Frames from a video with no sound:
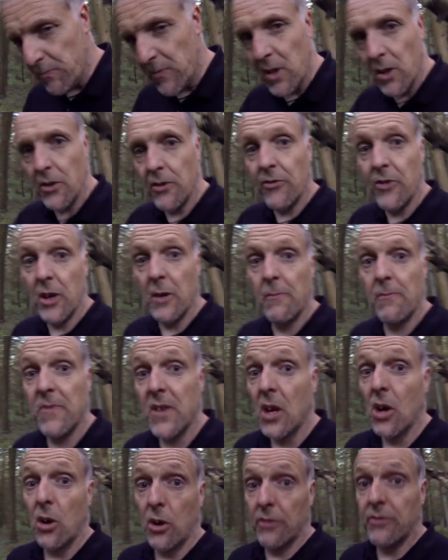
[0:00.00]

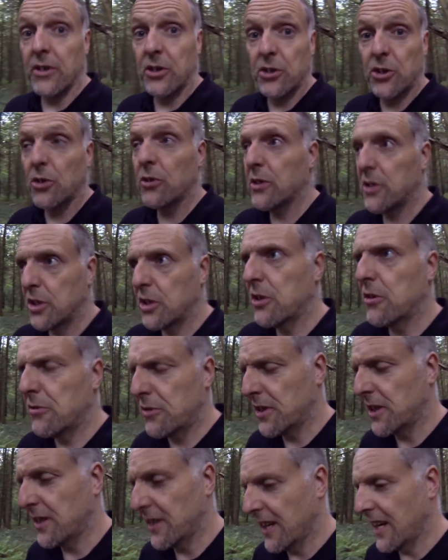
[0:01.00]
I've enjoyed
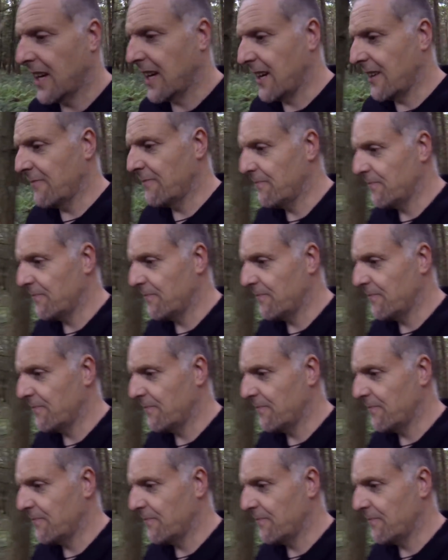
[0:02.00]
using that.